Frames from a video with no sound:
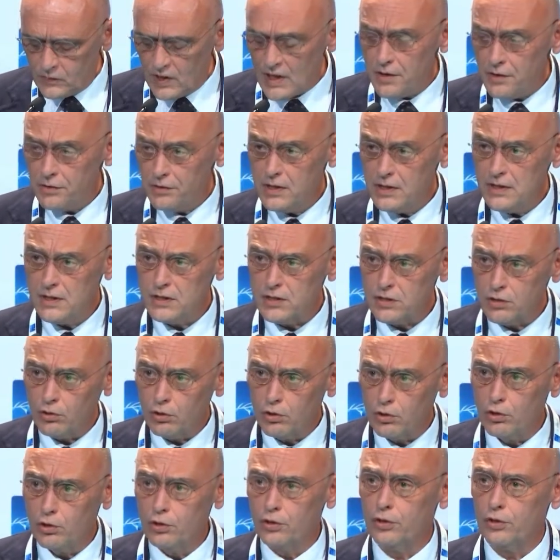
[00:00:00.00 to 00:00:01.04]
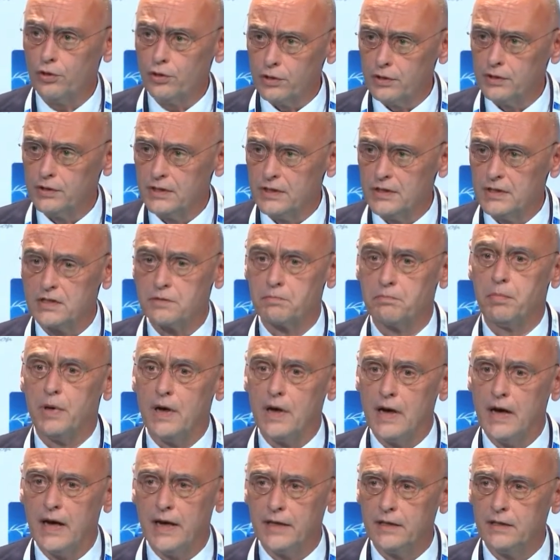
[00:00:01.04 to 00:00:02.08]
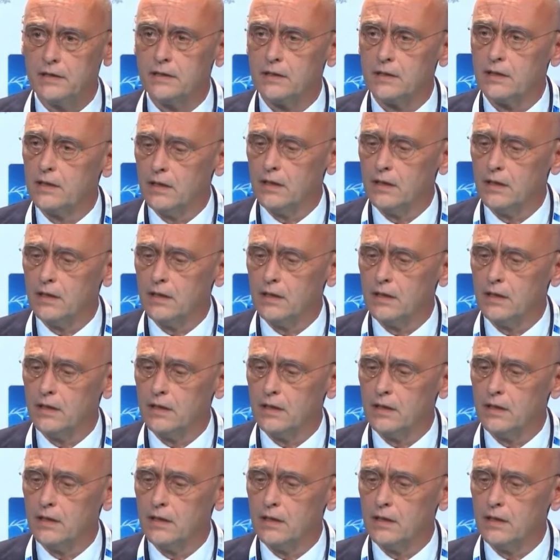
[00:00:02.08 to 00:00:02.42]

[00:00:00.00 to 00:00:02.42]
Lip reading: this occurred despite